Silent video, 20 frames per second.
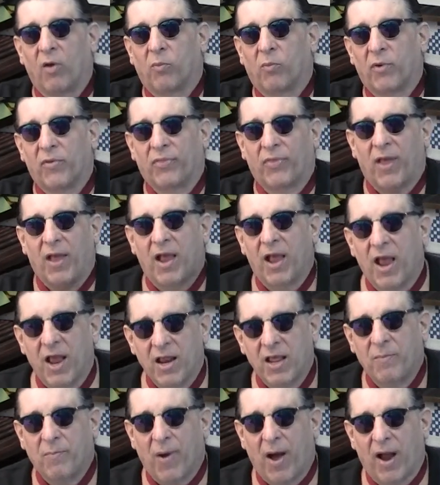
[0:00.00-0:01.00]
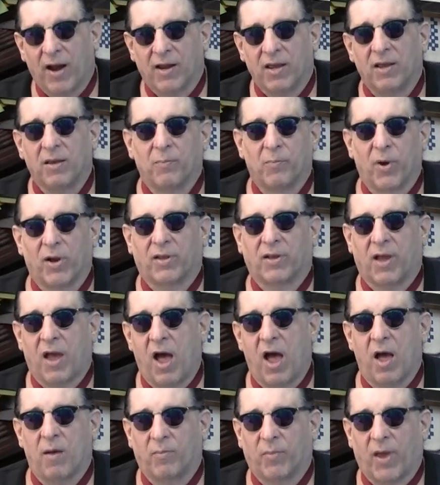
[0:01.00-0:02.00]
with anybody but
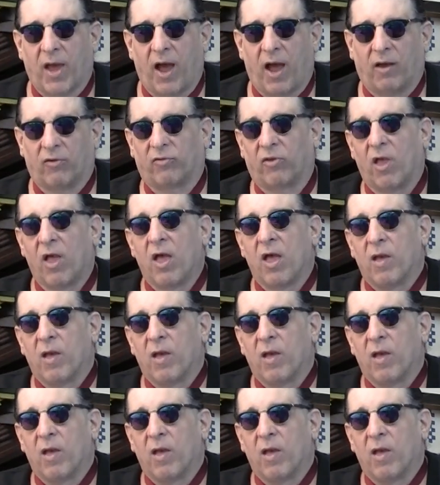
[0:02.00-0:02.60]
Comcast,